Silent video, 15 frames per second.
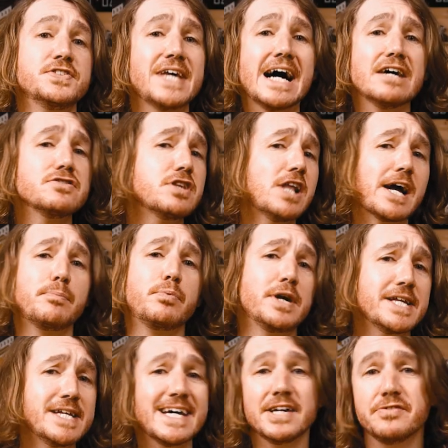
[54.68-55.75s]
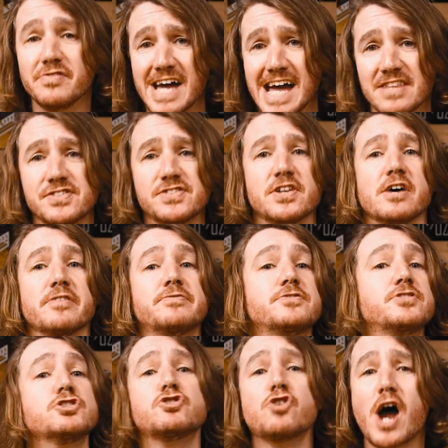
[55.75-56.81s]
Sounds like pretty advanced stuff
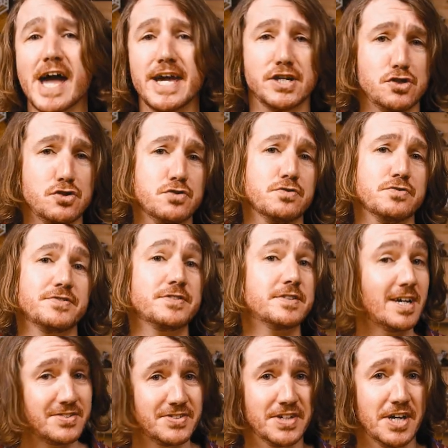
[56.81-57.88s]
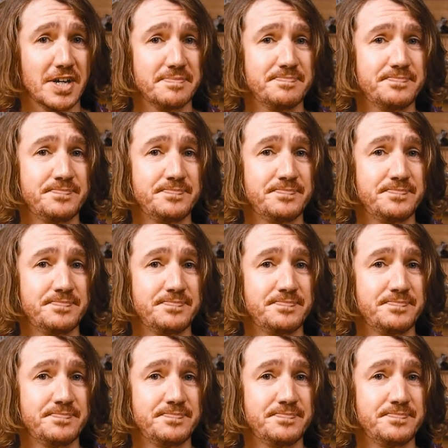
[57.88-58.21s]
to try and use, doesn't it?